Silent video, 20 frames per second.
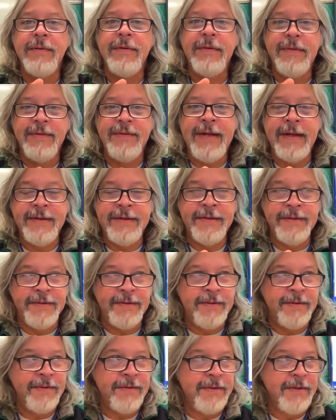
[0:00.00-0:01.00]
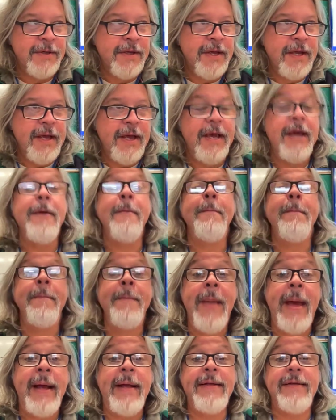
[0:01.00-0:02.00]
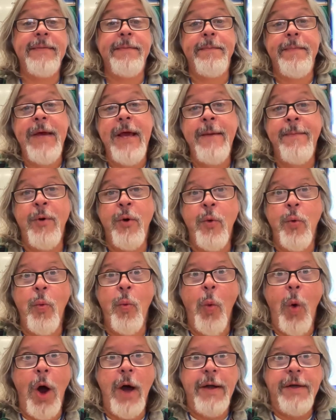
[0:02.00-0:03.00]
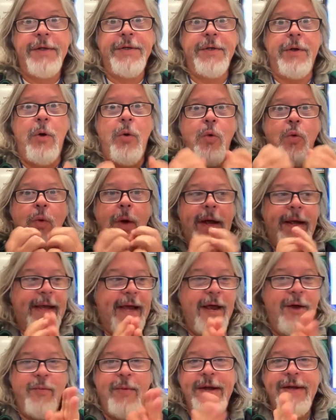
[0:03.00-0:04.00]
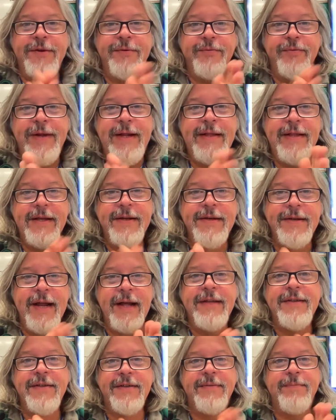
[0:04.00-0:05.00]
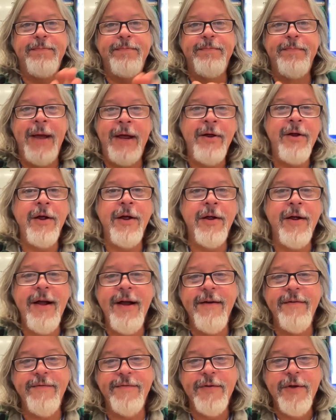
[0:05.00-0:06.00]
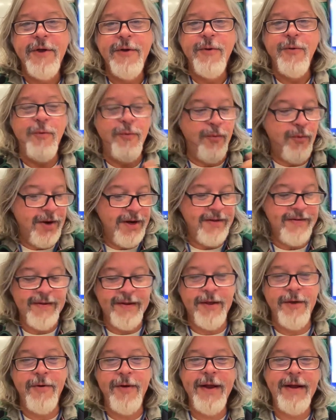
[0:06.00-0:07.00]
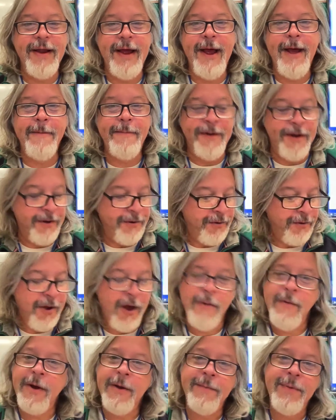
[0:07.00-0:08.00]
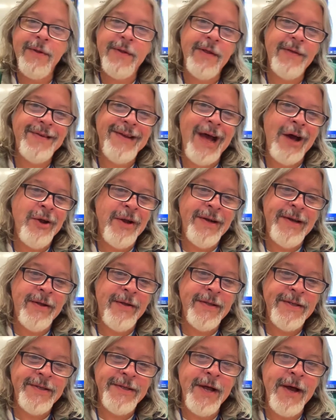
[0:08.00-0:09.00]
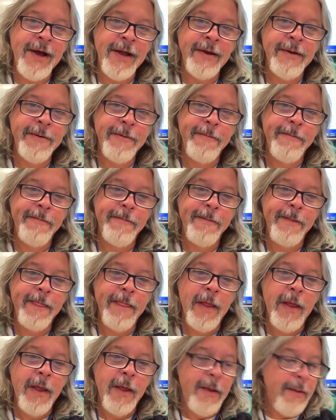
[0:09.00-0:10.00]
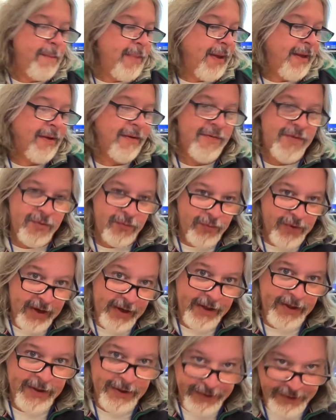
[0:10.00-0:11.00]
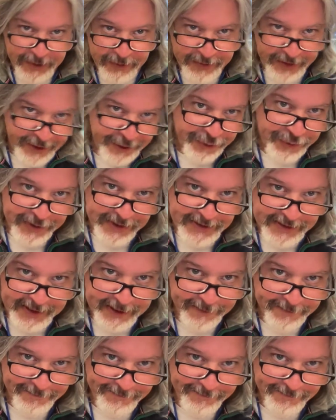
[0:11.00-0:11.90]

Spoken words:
sentences, it makes people want to, I can't wait to read the next paragraph. What is going to happen? I do not want to put this down until it's done, because the writing is so interesting.